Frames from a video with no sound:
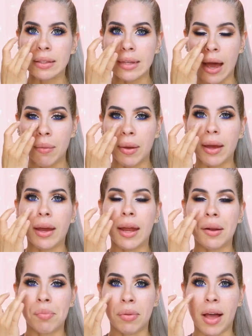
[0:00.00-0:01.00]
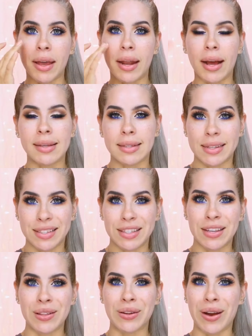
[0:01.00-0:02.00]
dab it and apply it as
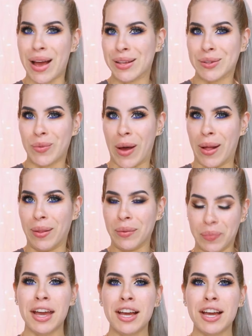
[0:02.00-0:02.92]
concealer as well.